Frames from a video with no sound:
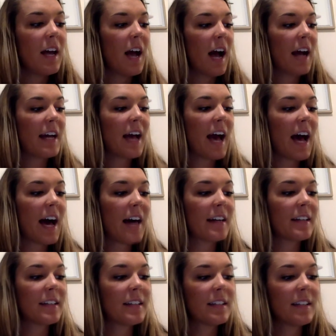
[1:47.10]
I had
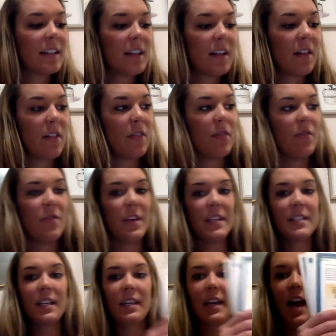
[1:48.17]

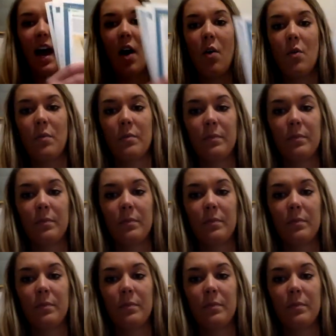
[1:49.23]
this account